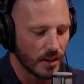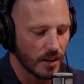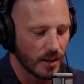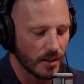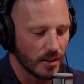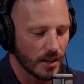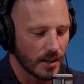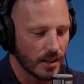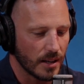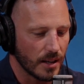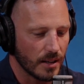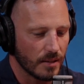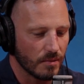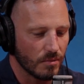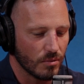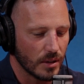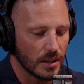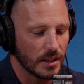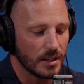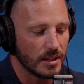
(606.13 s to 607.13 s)
and I think it
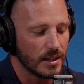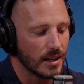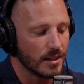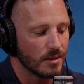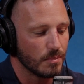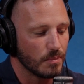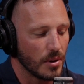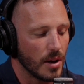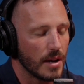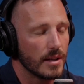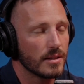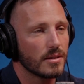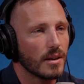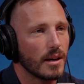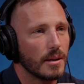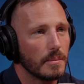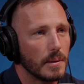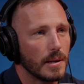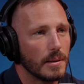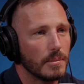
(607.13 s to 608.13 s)
really does
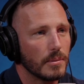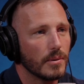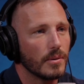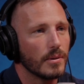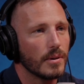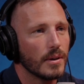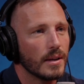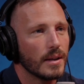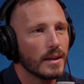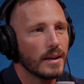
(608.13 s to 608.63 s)
blindside people.